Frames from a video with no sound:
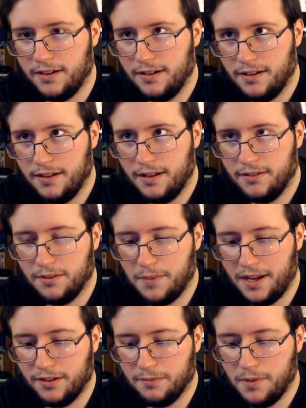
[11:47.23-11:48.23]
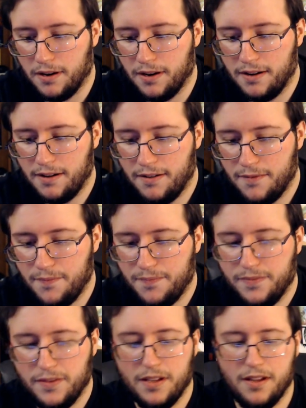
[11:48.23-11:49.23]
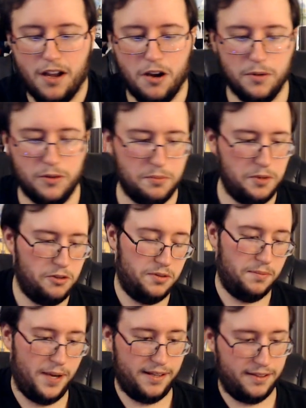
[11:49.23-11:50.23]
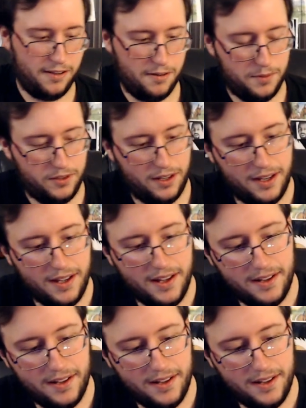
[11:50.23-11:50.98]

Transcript: Some ASMR. I almost muted the mic there on mistake.